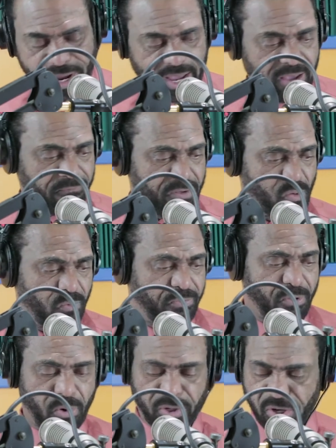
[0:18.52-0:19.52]
where if you
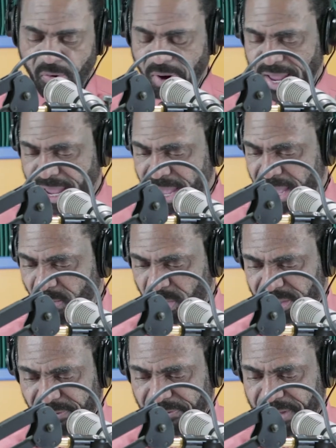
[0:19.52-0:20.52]
thought gray hair
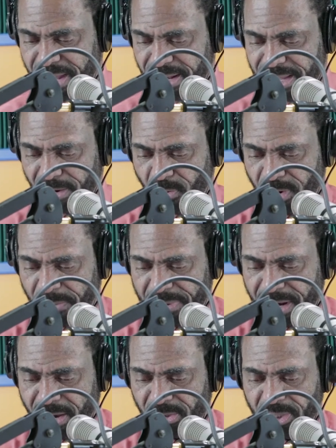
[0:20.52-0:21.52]
was a thing that only
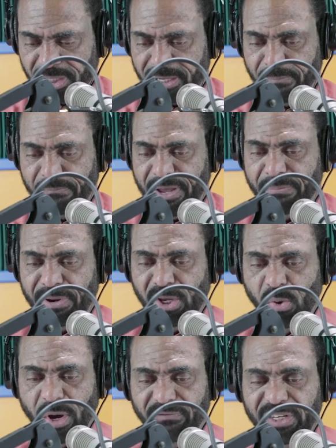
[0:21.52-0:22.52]
belonged to some people,
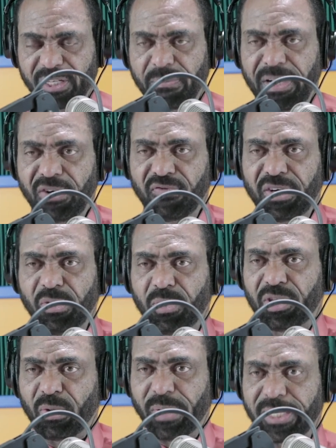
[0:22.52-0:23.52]
you have just been
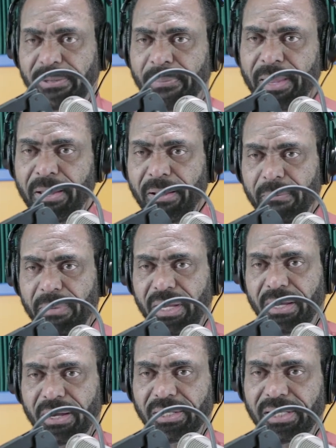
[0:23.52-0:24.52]
introduced to it,
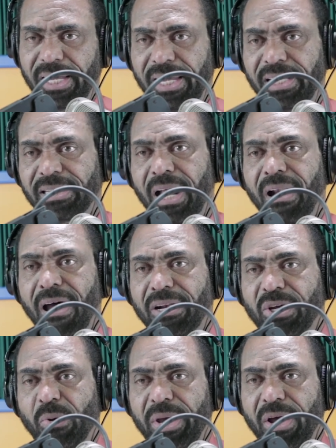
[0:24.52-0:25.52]
because there is a
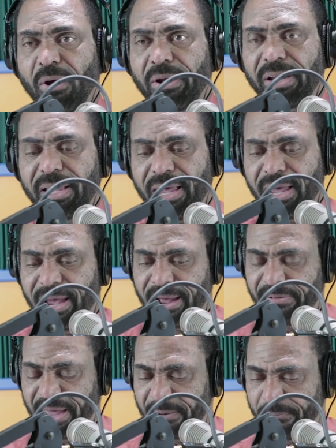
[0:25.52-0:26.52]
lot going on
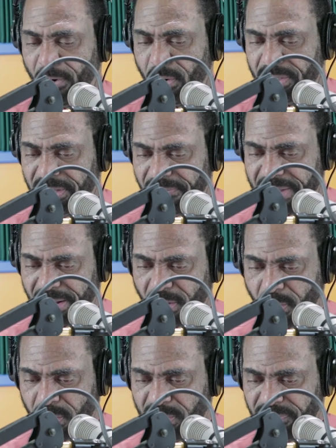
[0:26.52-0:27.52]
at that port that
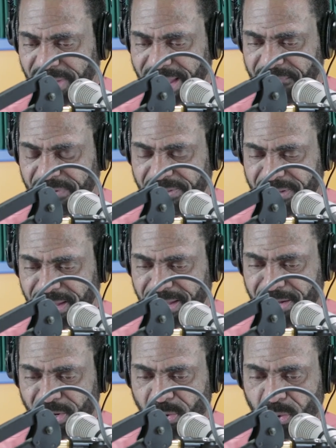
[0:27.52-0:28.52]
calls for
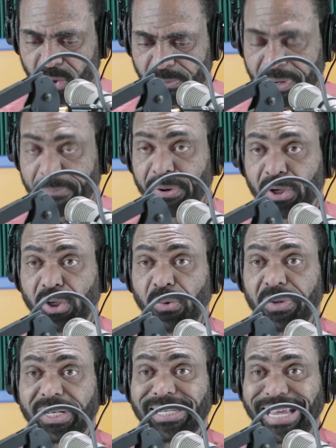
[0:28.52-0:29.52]
everything in you to be put
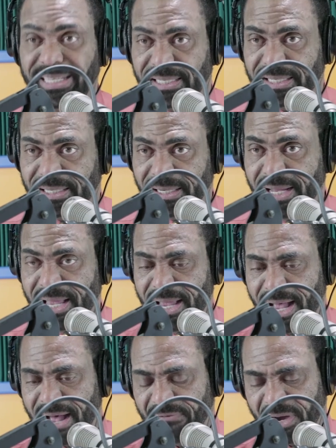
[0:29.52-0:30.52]
to the test.
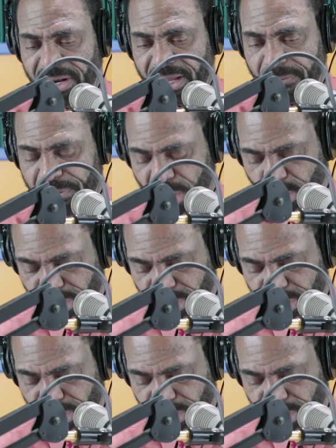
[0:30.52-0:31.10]
I've got a couple of